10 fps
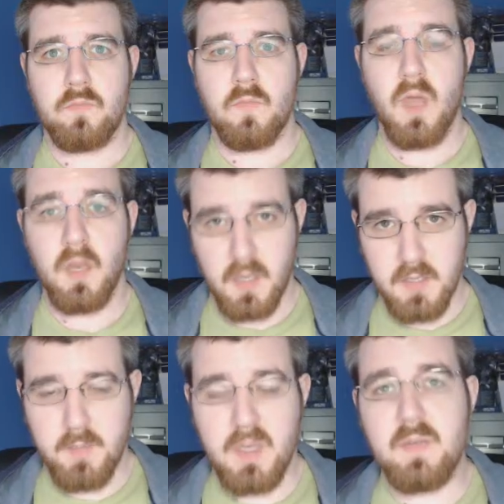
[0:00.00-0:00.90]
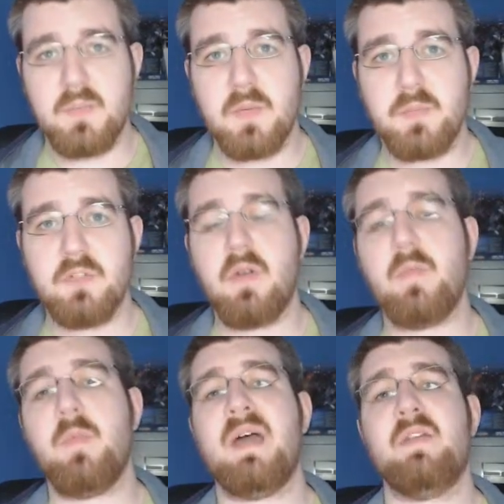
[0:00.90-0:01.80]
Hi guys, my name's Seb Tudor, I'm the
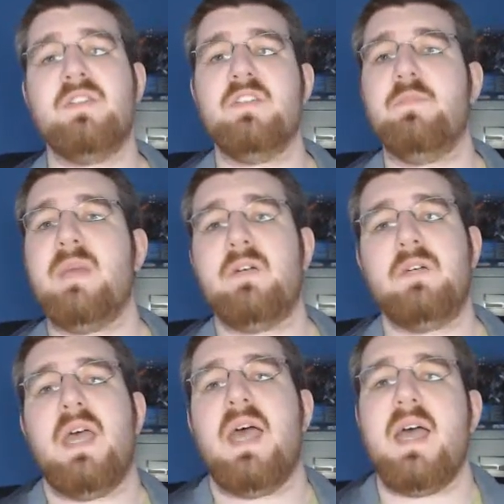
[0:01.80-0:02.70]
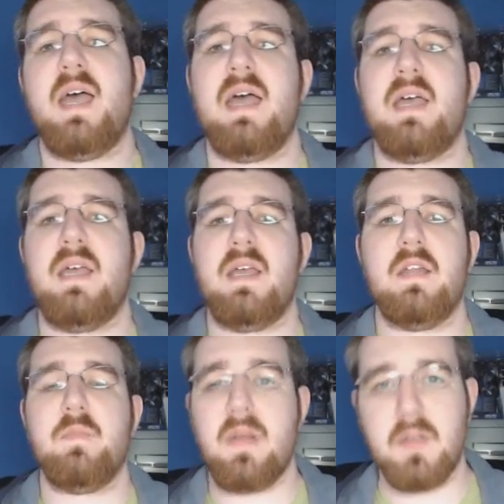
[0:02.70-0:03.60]
Man of Silver Mountain, and
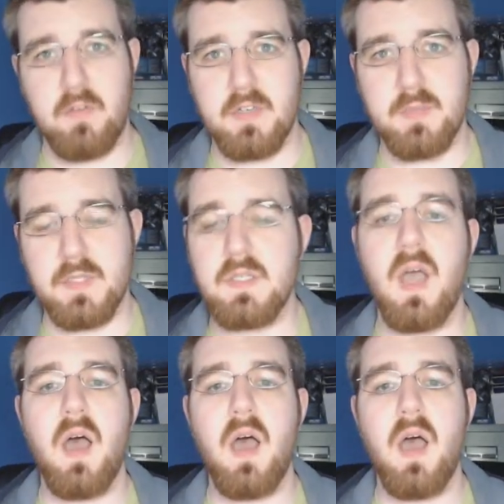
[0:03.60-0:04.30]
Merry Christmas.